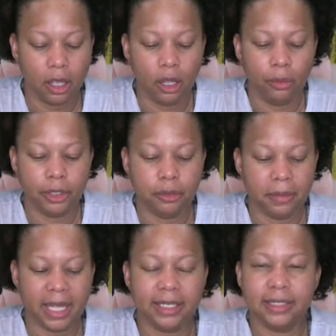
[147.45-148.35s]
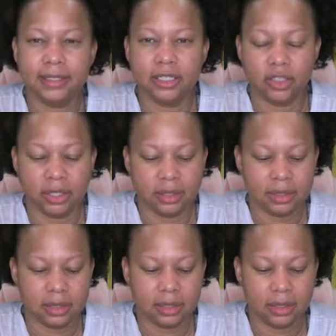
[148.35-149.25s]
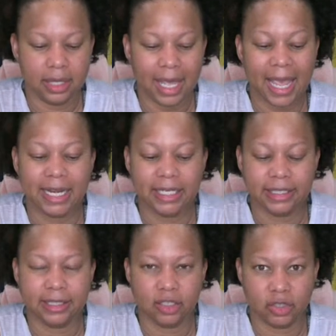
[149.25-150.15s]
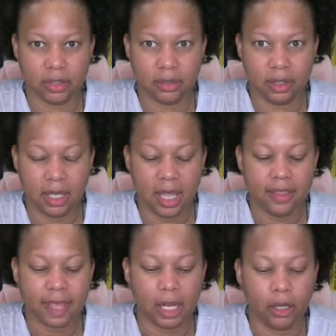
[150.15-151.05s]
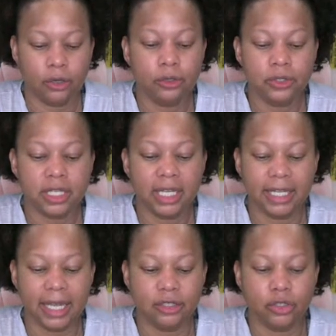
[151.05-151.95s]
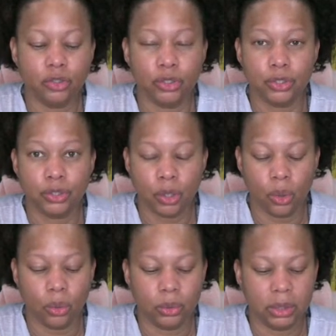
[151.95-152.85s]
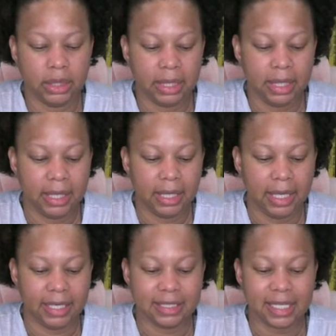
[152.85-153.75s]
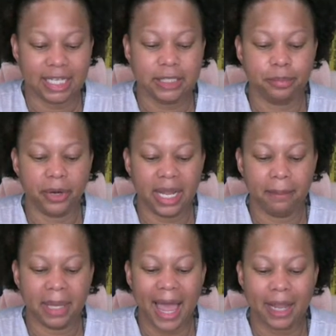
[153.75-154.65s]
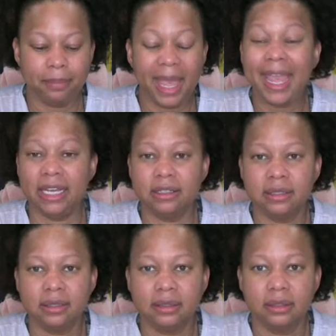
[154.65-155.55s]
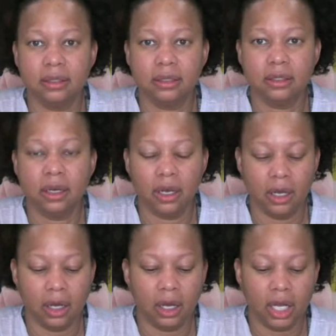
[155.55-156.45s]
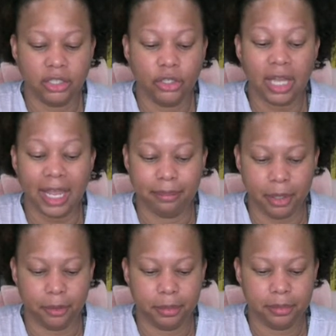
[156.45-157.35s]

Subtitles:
When you make decisions, any decision that goes against your soul, it is like spraying black paint on your light bulb.